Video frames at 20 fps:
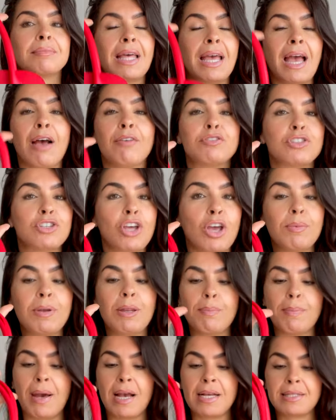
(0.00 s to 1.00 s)
They have so
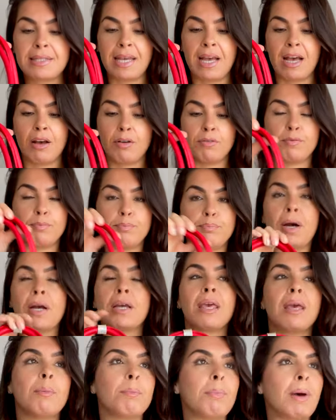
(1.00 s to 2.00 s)
many bags. They have
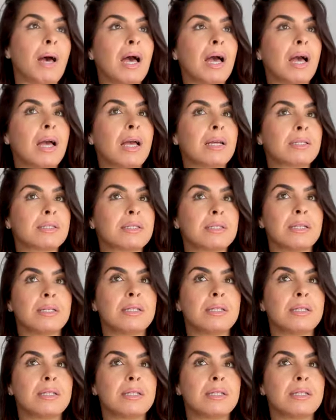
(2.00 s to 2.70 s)
bucket bags